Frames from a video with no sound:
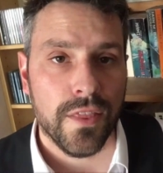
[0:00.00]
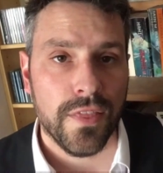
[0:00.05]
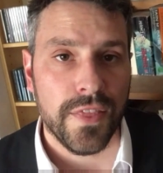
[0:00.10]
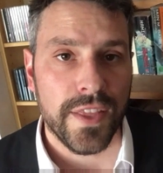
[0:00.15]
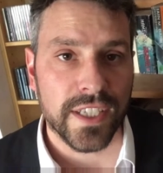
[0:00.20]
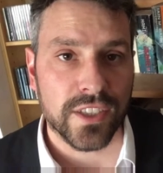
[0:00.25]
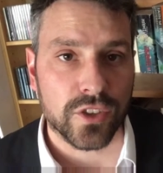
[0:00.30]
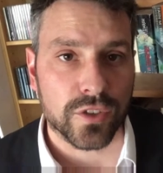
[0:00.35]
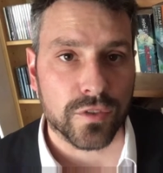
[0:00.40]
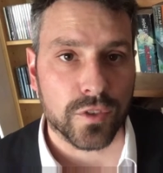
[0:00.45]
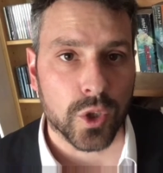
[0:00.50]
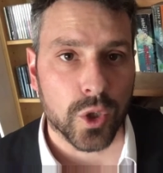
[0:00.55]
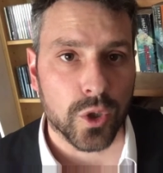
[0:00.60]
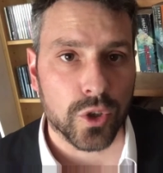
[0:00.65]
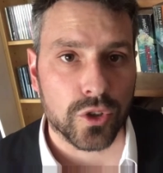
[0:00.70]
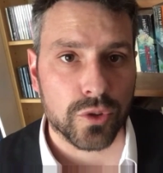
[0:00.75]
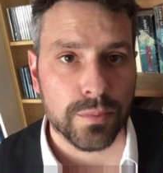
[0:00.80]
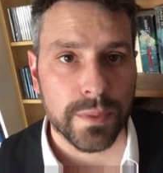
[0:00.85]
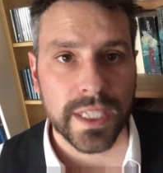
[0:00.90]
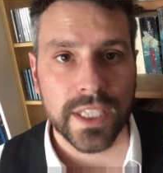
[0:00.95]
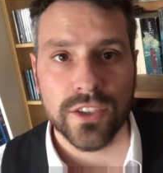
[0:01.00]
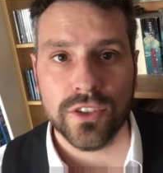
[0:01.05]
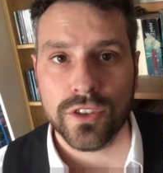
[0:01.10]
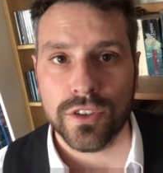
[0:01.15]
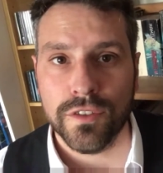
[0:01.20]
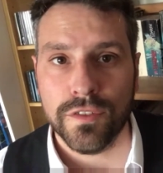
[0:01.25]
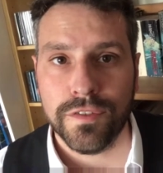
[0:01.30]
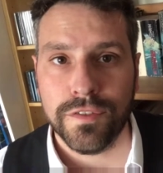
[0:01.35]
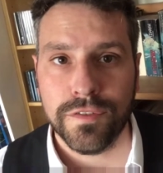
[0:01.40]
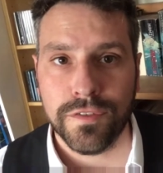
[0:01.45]
This of course means
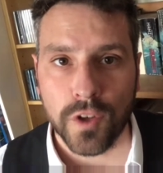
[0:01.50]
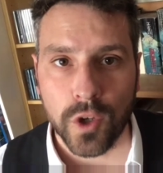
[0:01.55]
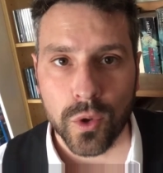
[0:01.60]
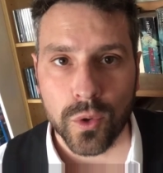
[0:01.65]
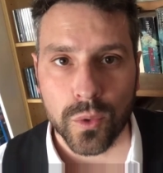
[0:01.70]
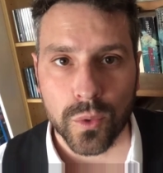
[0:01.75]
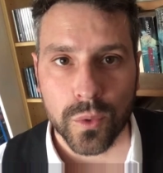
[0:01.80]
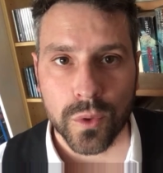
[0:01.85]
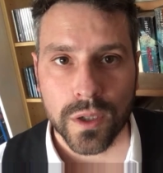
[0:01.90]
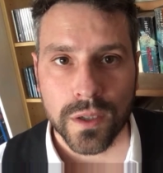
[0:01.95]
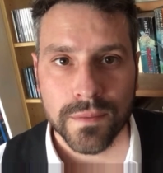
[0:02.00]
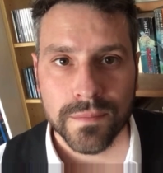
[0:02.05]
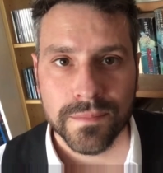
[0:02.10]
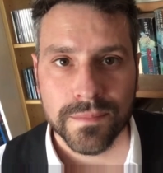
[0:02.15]
fool.